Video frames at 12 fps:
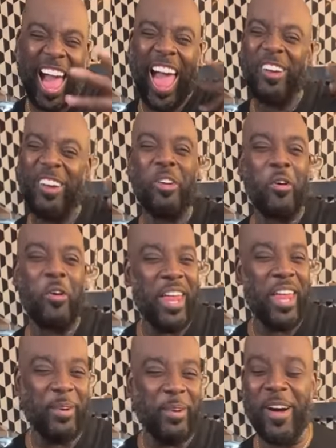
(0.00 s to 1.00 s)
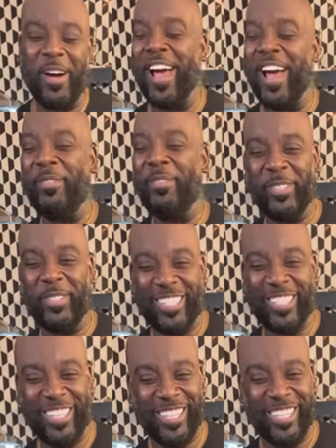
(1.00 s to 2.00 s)
I don't know the name of the wine, but it was
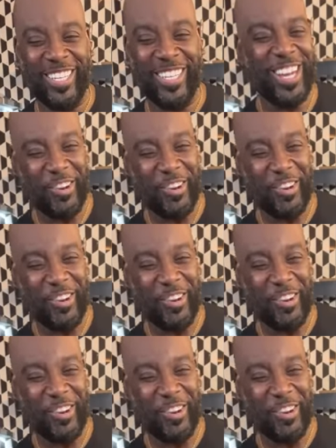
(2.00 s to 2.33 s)
good.